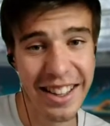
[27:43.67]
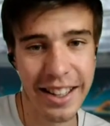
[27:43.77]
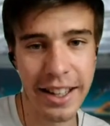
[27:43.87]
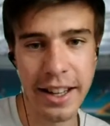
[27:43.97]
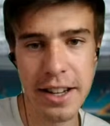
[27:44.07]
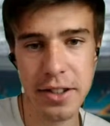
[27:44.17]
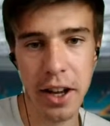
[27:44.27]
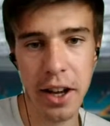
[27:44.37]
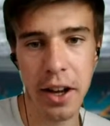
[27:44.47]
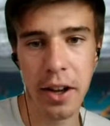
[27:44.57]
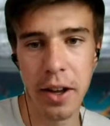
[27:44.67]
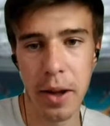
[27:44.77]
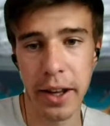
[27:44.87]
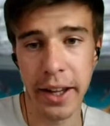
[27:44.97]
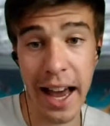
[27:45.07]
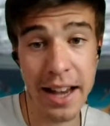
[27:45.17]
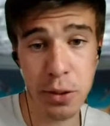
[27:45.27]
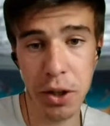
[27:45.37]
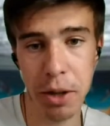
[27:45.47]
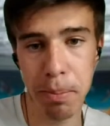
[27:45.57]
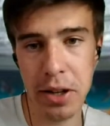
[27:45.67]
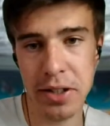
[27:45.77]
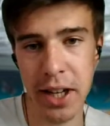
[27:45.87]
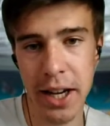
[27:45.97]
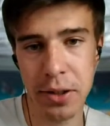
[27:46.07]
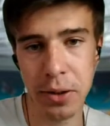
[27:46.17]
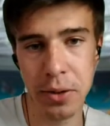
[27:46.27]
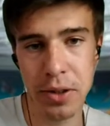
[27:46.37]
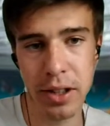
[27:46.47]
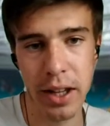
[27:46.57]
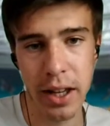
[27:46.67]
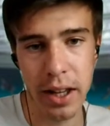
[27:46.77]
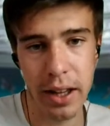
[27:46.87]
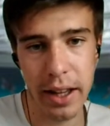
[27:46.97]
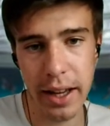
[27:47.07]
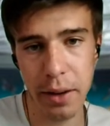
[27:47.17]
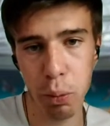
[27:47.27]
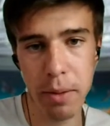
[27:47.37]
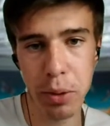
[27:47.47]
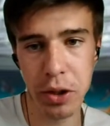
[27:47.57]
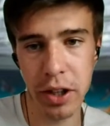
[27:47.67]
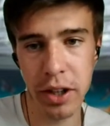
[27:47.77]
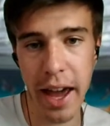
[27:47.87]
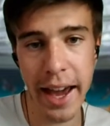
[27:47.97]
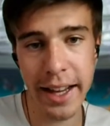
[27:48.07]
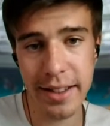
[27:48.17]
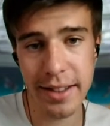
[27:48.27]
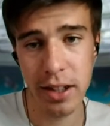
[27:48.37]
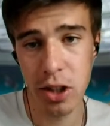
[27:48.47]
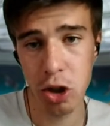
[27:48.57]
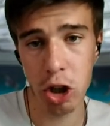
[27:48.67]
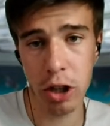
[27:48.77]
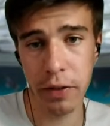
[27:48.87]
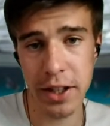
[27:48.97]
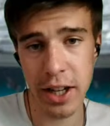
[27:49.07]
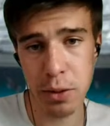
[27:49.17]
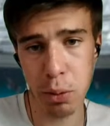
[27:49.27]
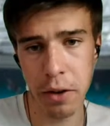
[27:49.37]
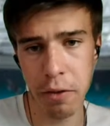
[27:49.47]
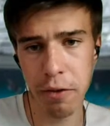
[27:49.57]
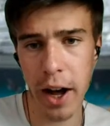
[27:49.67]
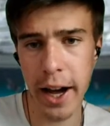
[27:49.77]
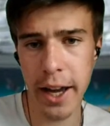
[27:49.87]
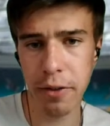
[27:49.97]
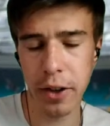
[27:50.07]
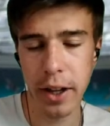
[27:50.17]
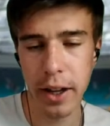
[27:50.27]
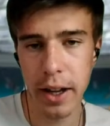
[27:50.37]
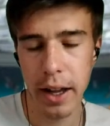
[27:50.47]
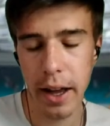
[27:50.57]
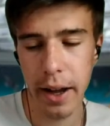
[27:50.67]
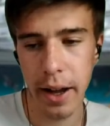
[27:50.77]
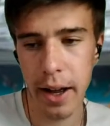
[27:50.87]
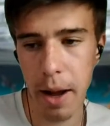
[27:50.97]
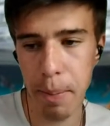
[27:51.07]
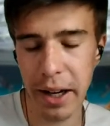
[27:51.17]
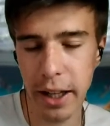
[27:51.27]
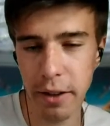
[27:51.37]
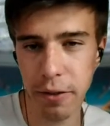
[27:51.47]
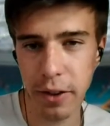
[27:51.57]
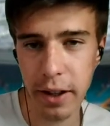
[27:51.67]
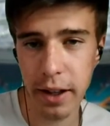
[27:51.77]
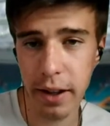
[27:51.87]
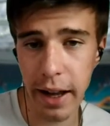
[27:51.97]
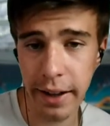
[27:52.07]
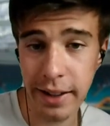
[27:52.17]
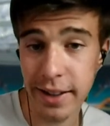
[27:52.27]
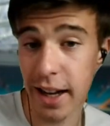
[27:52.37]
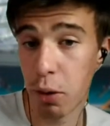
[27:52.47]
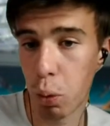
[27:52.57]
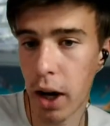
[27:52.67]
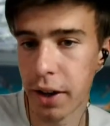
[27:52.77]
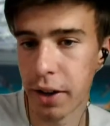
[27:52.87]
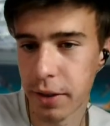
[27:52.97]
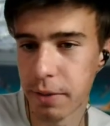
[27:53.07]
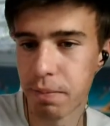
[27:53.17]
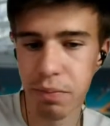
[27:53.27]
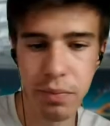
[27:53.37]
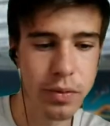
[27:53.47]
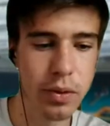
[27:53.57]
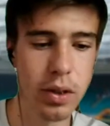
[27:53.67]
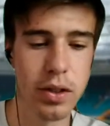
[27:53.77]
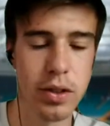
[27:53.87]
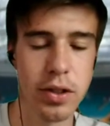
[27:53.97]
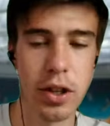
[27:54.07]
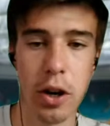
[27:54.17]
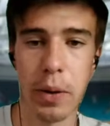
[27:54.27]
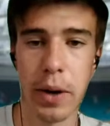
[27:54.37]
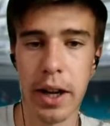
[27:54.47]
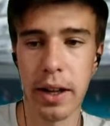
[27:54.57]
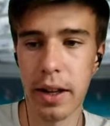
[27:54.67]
He has won the most titles in Wimbledon, 8. Djokovic has won 5, I believe, and Nadal 1. So